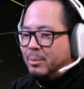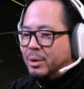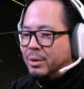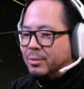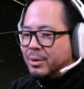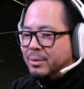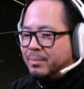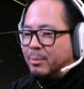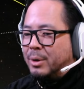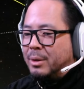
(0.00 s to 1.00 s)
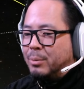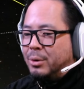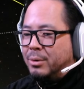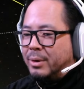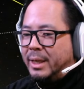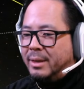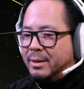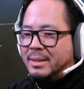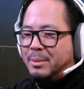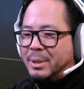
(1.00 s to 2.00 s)
maneuver, we're going to prograde,
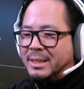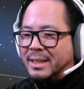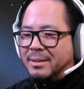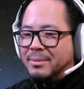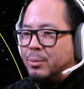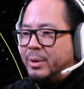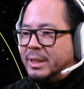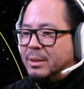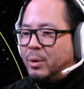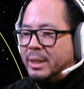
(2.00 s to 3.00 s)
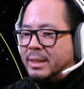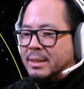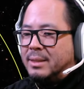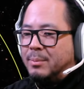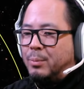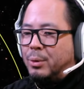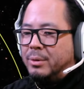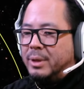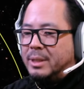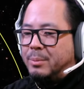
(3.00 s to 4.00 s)
easy peasy. The reason why this is
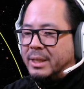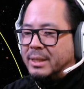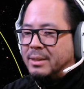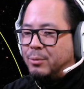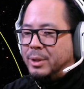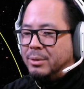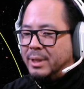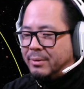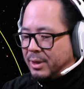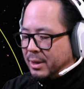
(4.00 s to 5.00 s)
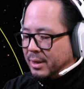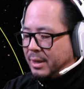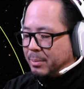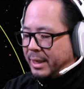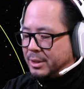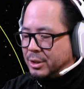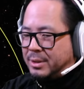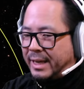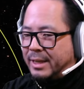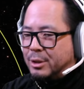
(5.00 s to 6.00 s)
important is because if we don't have the conic
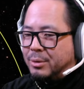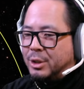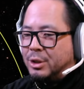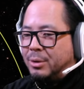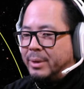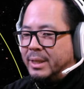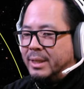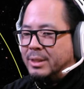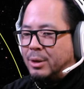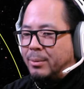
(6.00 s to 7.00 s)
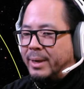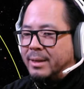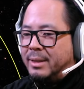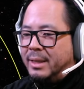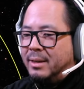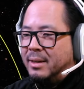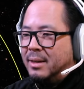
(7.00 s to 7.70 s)
patches actually showing this correctly,